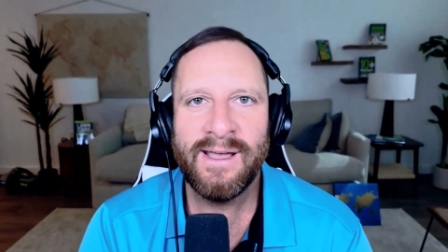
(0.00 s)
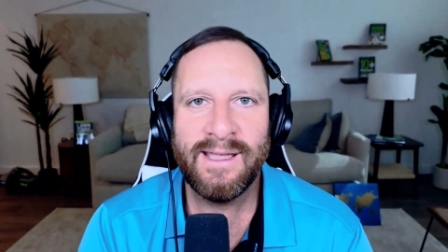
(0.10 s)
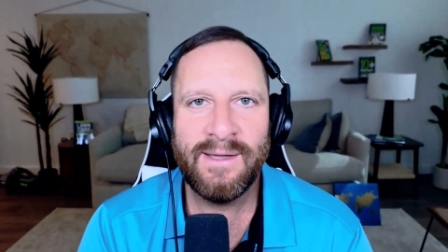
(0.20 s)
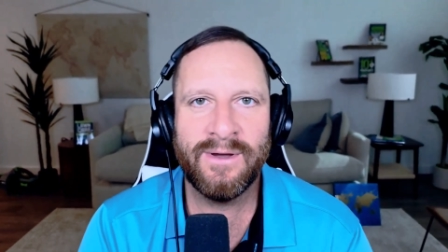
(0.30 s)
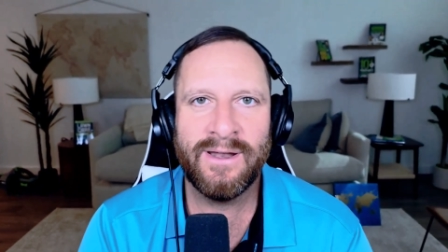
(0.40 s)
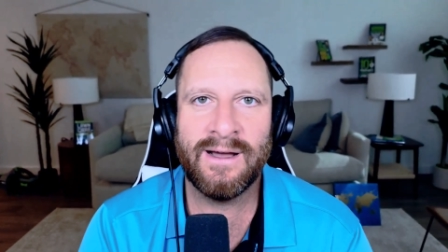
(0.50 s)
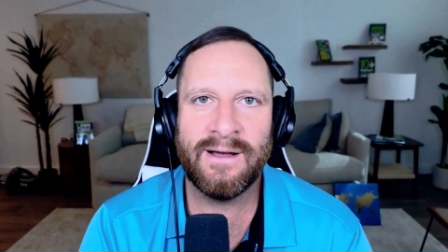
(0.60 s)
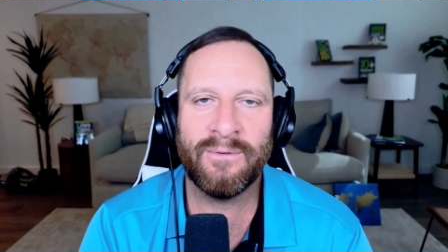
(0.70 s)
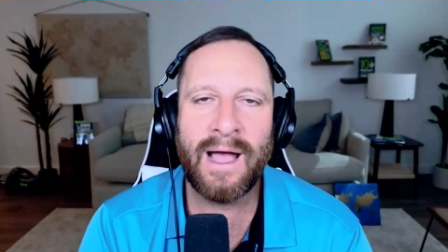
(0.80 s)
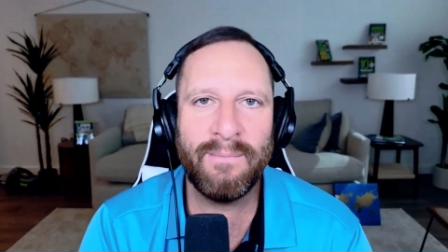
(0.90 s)
he would uh,
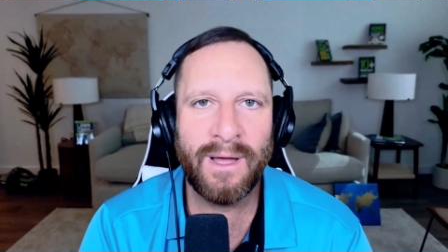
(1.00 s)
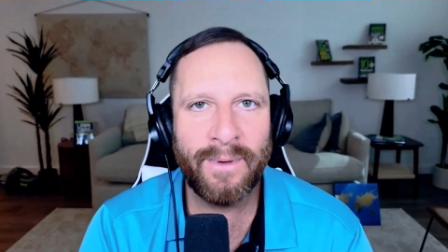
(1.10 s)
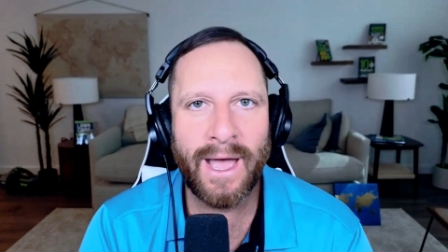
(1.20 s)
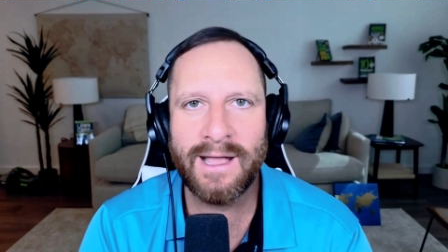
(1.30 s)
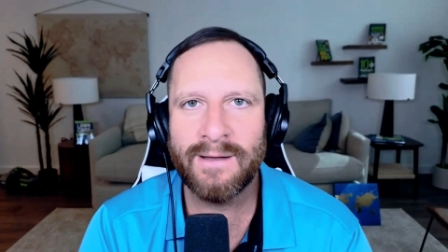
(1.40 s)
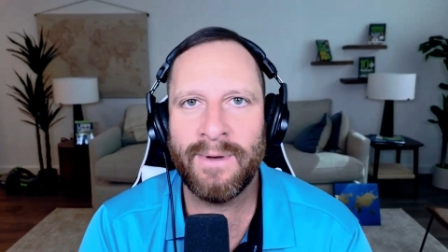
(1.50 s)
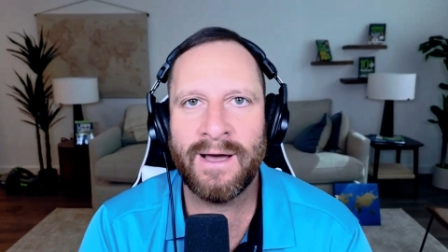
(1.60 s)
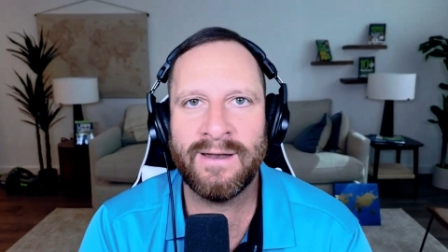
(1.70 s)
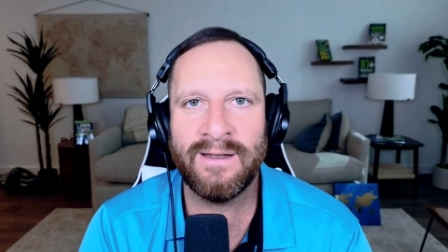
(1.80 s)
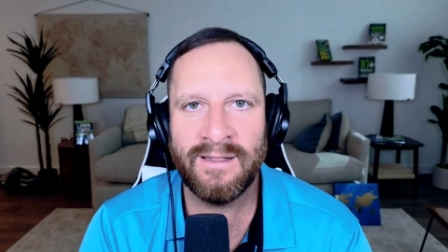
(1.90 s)
ride my back
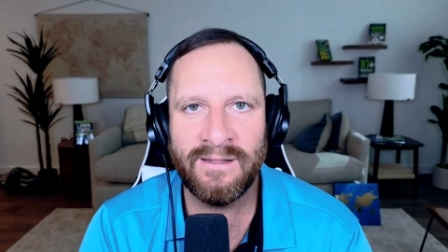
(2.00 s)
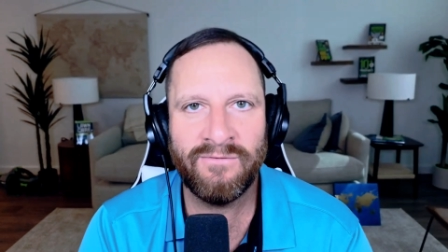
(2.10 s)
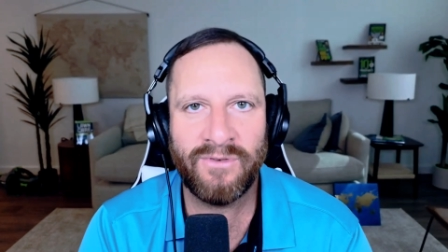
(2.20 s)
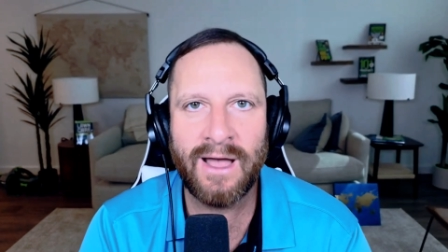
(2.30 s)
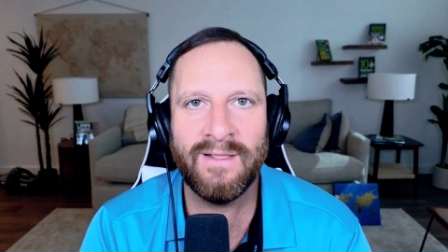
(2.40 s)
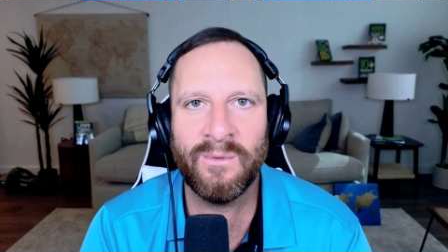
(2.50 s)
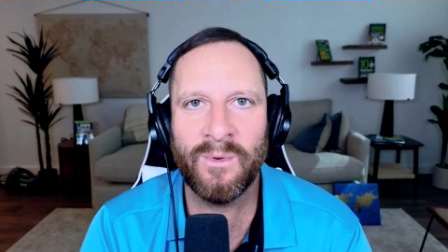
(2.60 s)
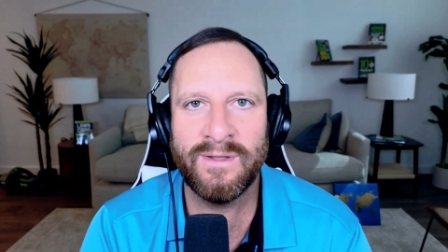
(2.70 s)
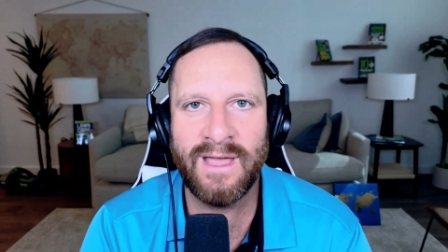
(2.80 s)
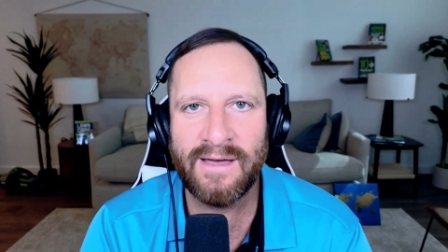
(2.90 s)
about it. And then finally
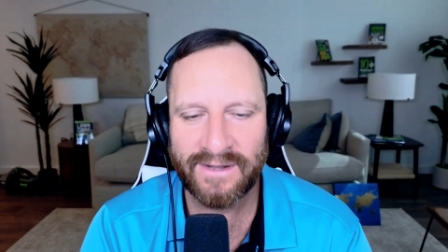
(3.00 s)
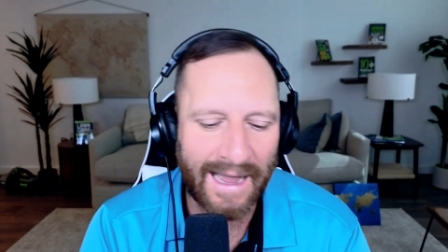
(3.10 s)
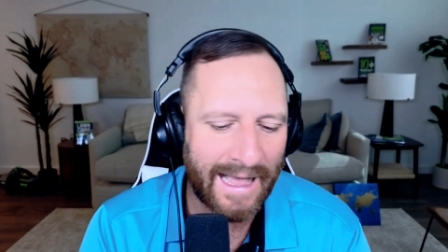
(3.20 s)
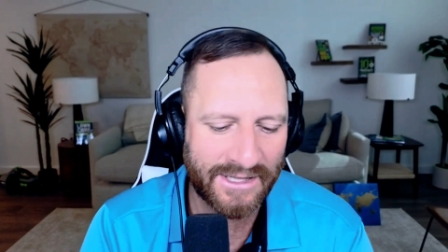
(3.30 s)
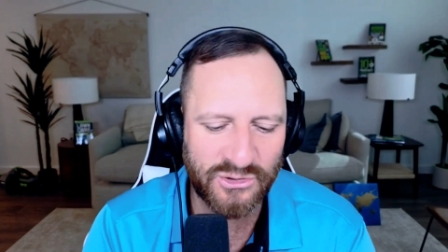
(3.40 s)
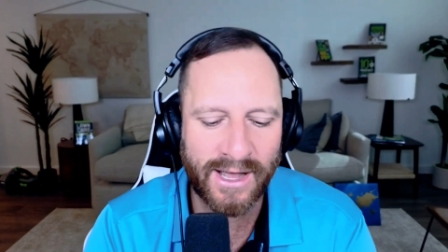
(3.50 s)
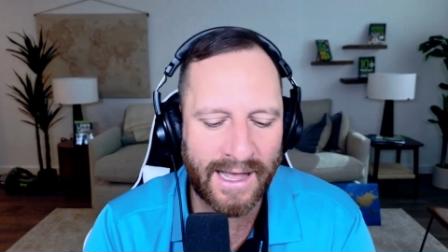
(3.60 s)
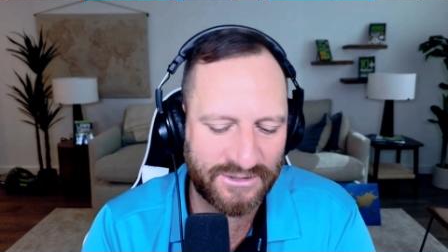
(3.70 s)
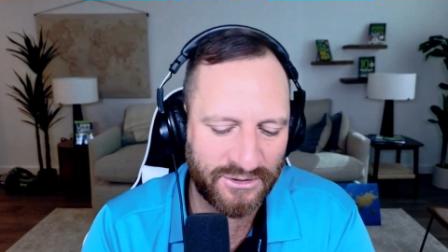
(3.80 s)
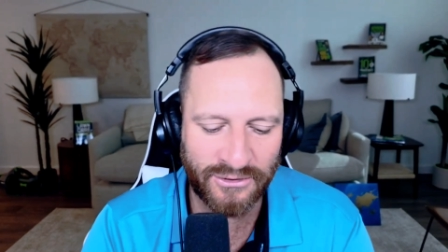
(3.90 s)
one day, I was like, "I got you. I
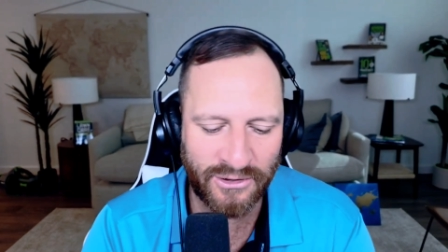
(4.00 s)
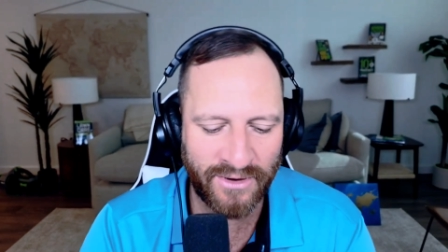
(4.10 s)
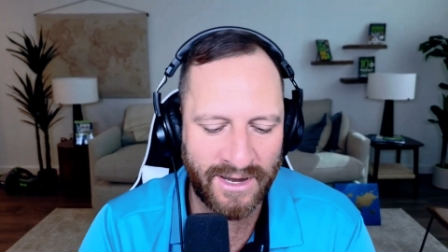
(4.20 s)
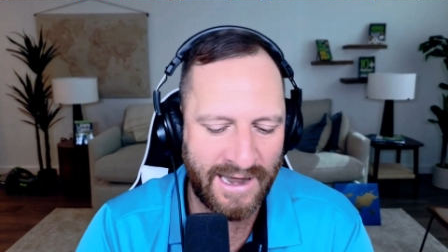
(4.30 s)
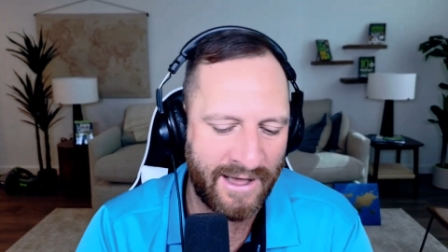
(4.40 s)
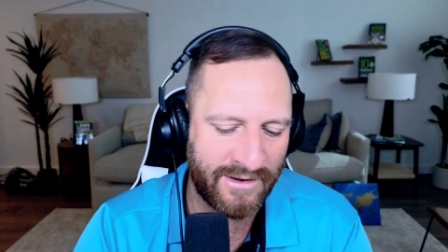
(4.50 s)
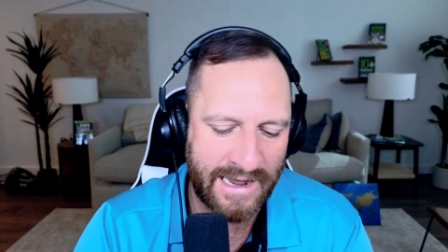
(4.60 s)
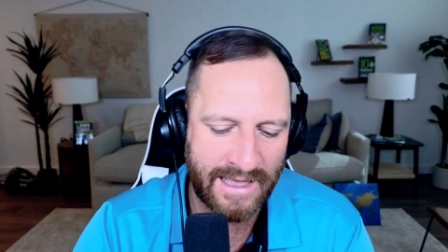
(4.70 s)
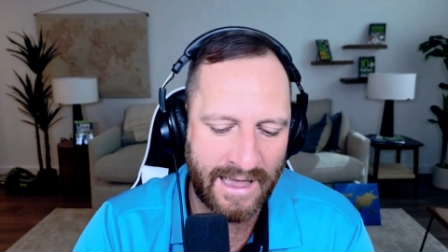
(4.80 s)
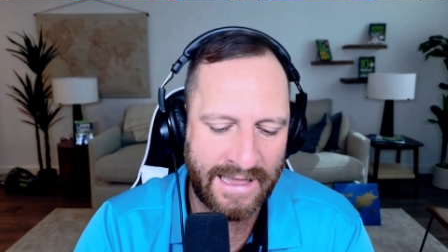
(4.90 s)
got you. I'll do it right now." And
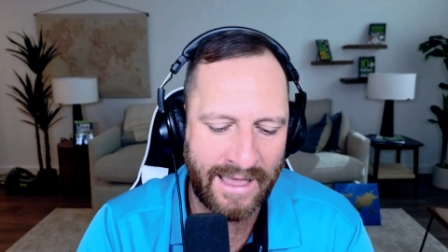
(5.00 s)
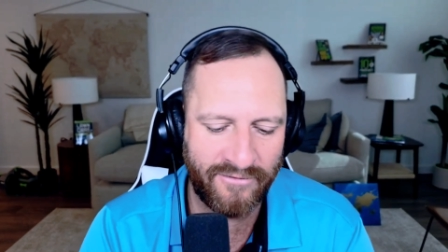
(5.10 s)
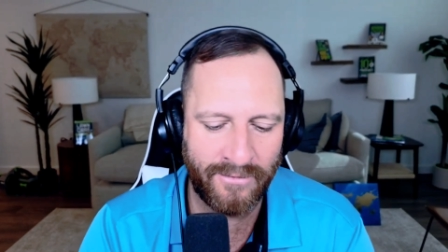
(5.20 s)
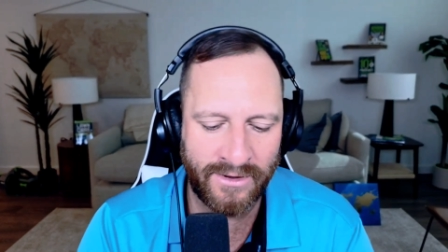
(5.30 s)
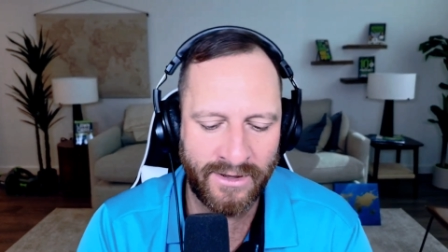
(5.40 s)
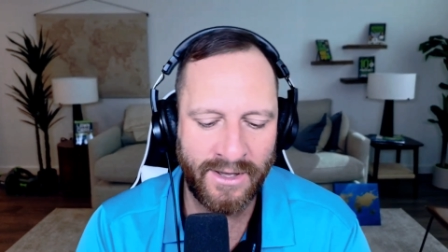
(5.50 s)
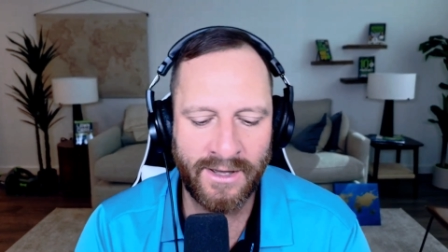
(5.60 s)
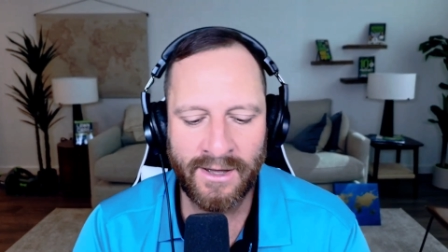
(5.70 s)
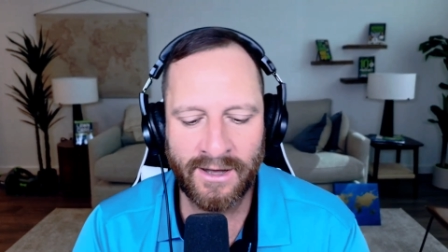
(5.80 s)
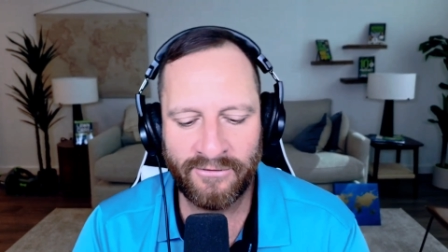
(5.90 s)
I I gave him a
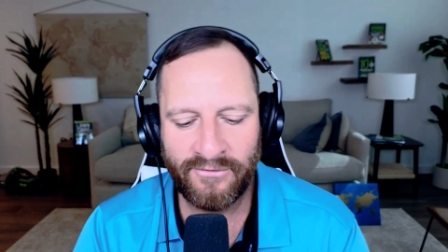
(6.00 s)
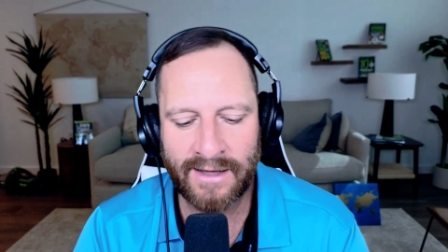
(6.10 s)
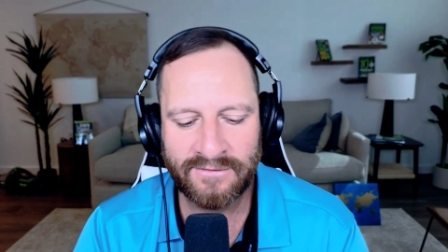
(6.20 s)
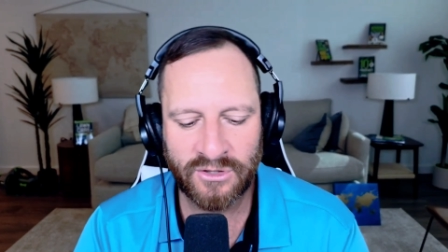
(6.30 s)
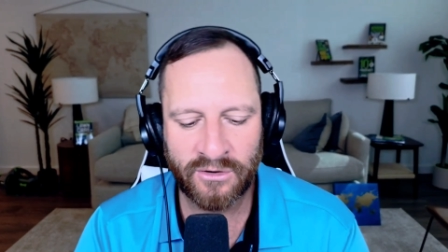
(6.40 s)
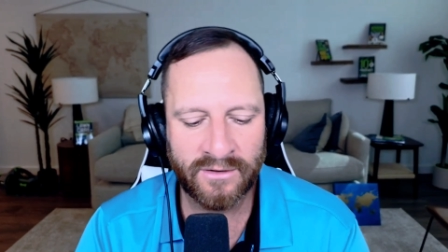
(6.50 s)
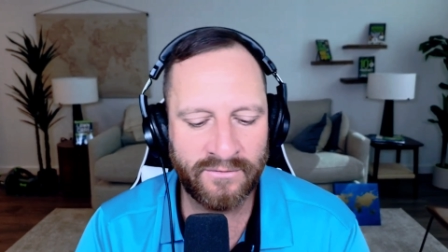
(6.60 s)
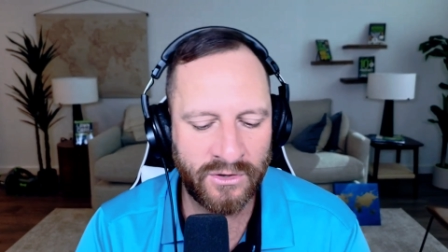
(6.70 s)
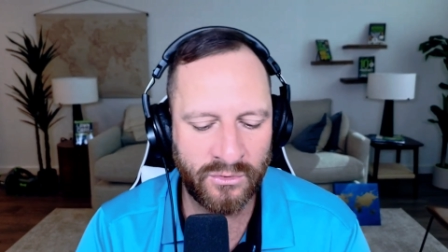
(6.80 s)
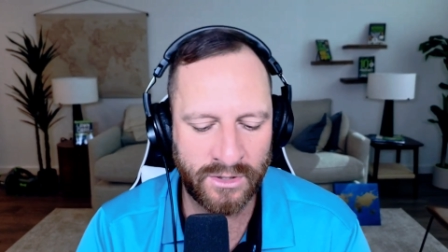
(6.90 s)
a five star
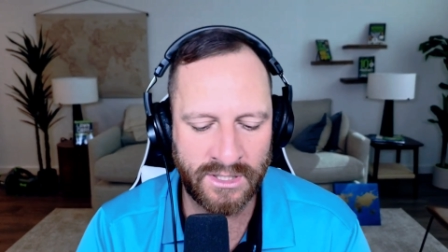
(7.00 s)
review and